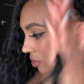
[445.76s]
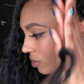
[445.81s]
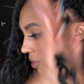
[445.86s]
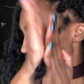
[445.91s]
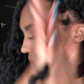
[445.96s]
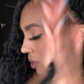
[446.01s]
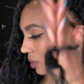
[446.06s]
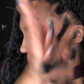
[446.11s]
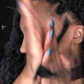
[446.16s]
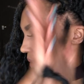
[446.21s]

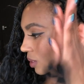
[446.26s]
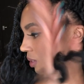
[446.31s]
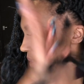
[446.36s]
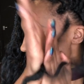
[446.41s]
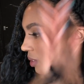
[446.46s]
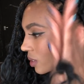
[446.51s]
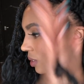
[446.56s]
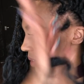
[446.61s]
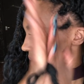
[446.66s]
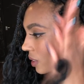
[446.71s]

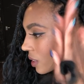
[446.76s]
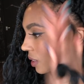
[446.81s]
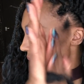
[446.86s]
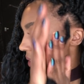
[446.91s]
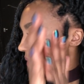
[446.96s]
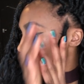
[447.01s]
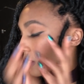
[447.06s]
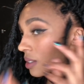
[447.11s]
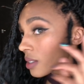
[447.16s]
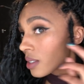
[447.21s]
roll.
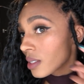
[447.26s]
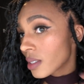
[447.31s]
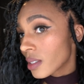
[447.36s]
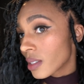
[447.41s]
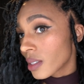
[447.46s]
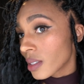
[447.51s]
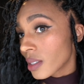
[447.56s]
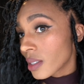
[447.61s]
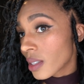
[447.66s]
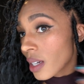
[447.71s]

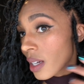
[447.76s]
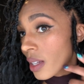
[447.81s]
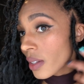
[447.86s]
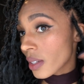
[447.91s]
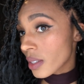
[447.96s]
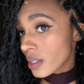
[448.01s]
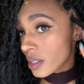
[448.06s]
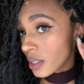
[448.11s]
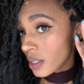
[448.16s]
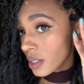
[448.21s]
And
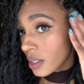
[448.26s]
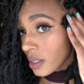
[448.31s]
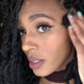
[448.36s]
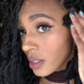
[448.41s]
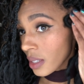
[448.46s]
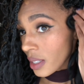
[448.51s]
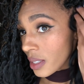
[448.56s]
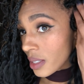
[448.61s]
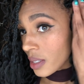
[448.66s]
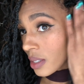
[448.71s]
that's it,
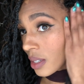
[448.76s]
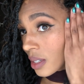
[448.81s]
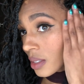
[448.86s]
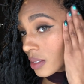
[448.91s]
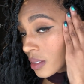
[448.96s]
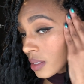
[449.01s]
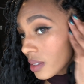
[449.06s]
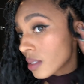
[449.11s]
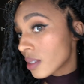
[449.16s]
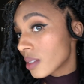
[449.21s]
that's done.
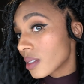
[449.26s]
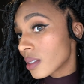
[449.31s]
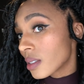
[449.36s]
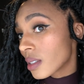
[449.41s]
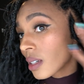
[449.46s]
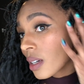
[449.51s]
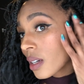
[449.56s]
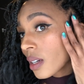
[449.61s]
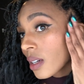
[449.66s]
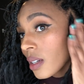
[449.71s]

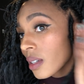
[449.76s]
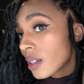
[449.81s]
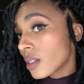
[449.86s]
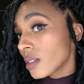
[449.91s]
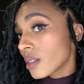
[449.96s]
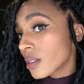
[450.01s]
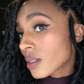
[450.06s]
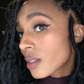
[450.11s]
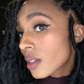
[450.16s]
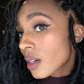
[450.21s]

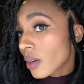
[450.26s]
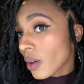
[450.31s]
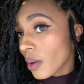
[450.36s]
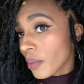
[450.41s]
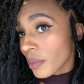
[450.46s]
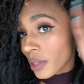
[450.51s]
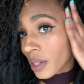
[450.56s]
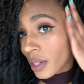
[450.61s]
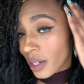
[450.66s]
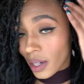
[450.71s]
So I'm
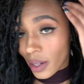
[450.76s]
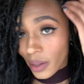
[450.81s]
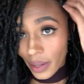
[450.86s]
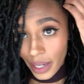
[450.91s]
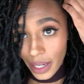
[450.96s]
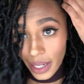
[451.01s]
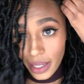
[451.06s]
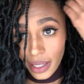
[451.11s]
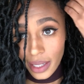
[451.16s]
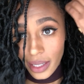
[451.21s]
gonna go
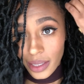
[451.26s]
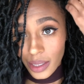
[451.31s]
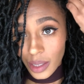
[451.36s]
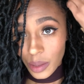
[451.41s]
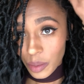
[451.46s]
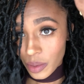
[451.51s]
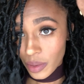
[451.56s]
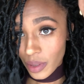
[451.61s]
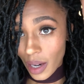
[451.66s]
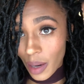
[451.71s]
ahead and
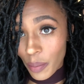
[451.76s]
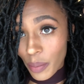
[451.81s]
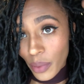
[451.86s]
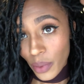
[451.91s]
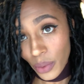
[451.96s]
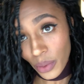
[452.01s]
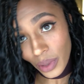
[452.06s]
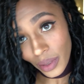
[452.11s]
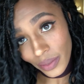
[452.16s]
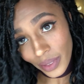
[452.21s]
double wrap
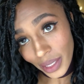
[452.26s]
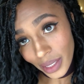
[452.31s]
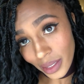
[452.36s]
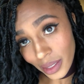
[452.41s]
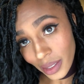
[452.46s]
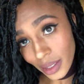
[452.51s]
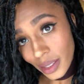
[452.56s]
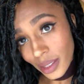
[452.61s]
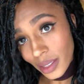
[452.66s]
all of these.